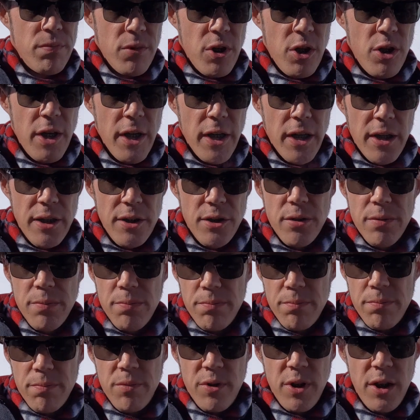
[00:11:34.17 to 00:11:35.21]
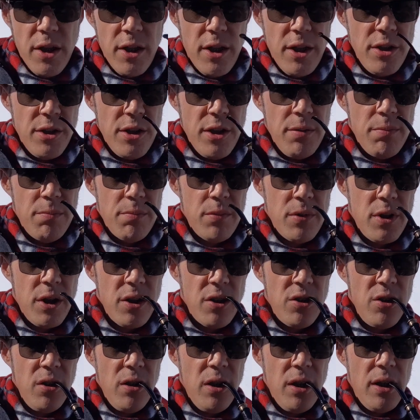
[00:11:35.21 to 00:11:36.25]
Alright guys, take it easy. Talk
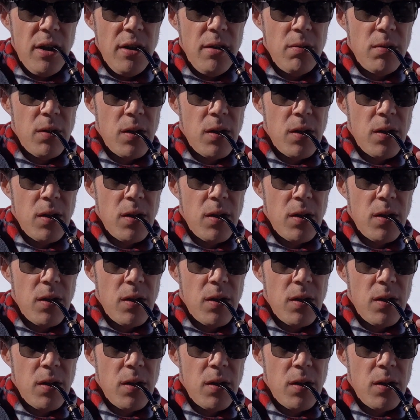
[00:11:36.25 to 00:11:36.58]
to you later.